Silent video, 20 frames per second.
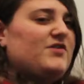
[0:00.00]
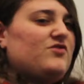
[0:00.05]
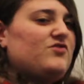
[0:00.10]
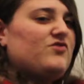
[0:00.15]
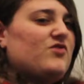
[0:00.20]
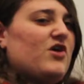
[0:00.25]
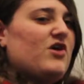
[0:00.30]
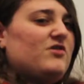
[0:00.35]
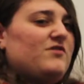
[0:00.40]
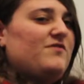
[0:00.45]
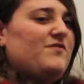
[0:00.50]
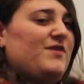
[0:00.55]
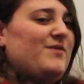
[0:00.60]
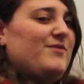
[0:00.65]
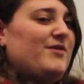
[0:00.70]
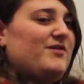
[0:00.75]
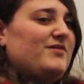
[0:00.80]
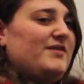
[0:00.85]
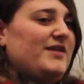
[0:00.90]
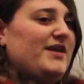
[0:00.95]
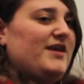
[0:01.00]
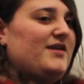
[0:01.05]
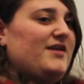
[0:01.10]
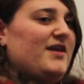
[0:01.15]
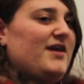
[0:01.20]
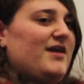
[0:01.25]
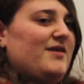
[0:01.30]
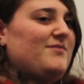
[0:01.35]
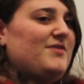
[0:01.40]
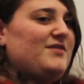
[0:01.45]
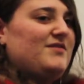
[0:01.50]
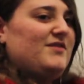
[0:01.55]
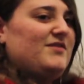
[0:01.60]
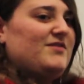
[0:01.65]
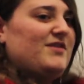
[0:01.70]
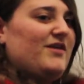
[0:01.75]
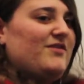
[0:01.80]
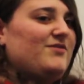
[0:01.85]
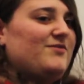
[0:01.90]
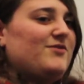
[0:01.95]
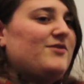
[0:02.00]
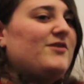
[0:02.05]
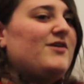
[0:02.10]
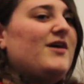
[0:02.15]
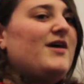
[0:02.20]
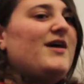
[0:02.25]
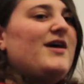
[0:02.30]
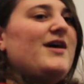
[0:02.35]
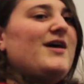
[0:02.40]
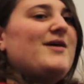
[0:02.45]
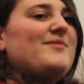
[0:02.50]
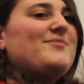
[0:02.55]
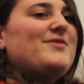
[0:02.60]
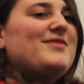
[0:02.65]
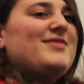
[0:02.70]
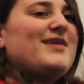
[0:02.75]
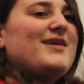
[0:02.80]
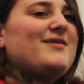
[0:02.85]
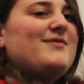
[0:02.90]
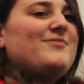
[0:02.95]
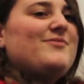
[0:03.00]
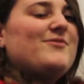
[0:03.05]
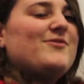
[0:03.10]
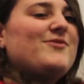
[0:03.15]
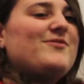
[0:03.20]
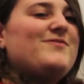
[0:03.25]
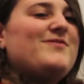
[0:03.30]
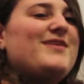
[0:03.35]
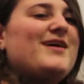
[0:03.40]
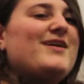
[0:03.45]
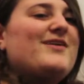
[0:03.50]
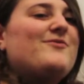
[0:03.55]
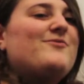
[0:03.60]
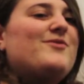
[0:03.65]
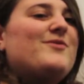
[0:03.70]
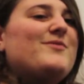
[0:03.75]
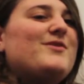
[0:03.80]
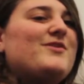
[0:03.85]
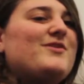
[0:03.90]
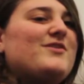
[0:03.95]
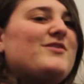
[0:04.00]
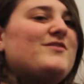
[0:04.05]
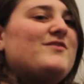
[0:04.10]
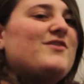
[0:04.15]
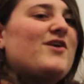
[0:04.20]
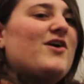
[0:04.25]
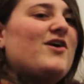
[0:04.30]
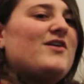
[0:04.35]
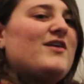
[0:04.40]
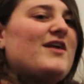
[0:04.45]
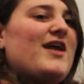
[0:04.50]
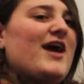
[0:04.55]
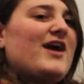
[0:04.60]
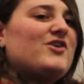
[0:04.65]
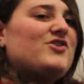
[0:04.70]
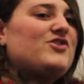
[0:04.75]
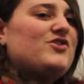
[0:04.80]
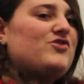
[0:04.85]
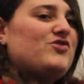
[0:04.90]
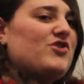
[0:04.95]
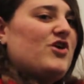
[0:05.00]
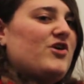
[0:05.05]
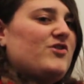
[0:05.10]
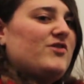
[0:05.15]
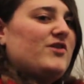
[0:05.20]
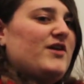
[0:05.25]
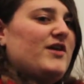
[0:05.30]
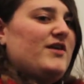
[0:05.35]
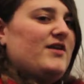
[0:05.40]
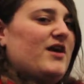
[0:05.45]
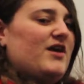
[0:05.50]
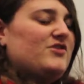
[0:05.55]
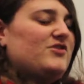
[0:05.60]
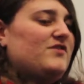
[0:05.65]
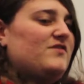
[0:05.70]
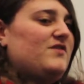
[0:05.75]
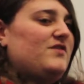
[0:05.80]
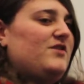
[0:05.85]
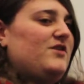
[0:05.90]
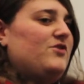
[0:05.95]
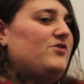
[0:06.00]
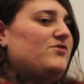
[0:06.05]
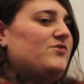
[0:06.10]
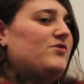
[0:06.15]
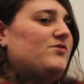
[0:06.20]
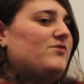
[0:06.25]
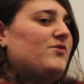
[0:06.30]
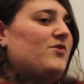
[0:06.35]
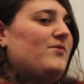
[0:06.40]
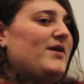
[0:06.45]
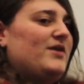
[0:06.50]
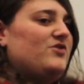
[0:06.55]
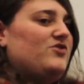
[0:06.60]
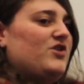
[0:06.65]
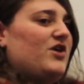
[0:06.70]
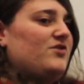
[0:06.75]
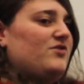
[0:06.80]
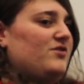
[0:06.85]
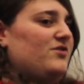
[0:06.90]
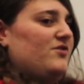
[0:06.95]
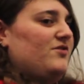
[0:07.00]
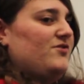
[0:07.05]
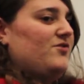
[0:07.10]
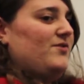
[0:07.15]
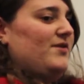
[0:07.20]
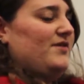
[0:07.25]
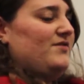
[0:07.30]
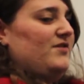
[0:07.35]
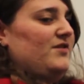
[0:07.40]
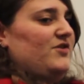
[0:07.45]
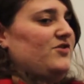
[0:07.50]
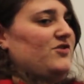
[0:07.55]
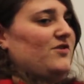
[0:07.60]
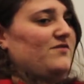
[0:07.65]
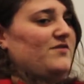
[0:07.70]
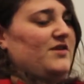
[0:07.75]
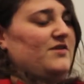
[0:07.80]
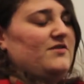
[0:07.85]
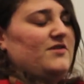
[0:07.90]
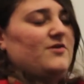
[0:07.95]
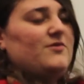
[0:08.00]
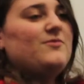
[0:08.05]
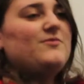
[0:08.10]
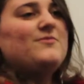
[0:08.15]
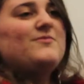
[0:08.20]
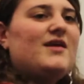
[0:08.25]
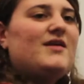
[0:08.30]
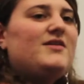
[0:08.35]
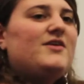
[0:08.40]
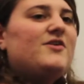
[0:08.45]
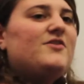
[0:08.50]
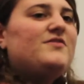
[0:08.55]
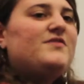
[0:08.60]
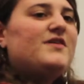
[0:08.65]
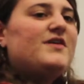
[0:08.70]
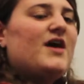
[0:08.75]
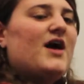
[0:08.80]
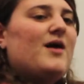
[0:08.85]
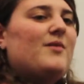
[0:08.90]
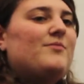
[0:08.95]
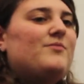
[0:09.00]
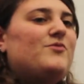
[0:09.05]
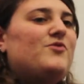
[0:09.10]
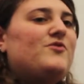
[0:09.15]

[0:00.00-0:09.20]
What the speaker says: strong female lead and be successful, but they proved that a woman could star in an action genre and not just in the usual romance genre they're so easily shoved into. In years to come,